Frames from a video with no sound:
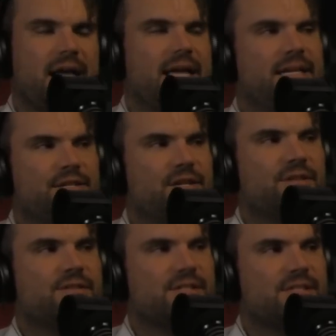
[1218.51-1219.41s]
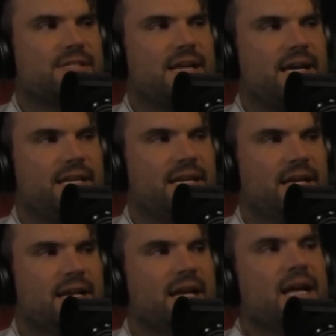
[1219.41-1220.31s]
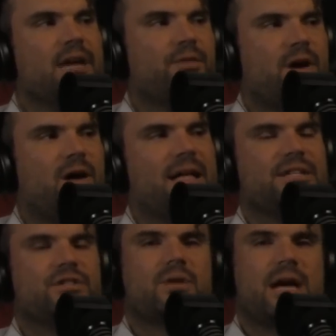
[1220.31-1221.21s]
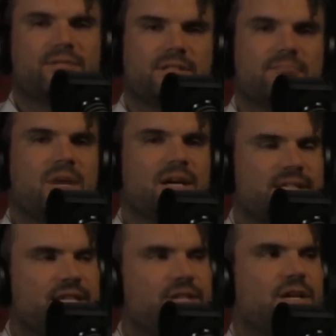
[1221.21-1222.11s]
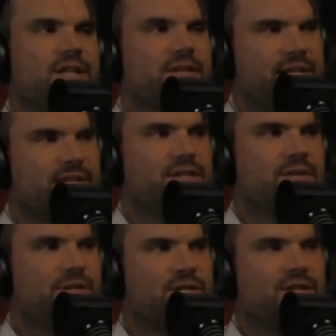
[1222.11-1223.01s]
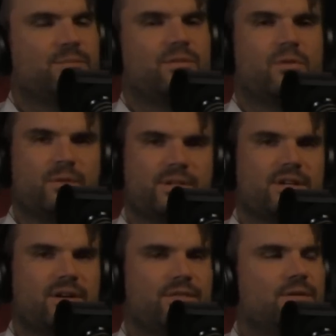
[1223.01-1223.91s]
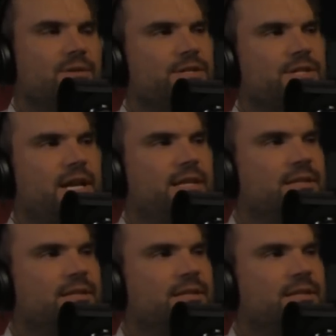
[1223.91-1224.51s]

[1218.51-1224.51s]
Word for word: hate each other as a society if we all had to travel amongst each other and get to know each other before we started throwing shade.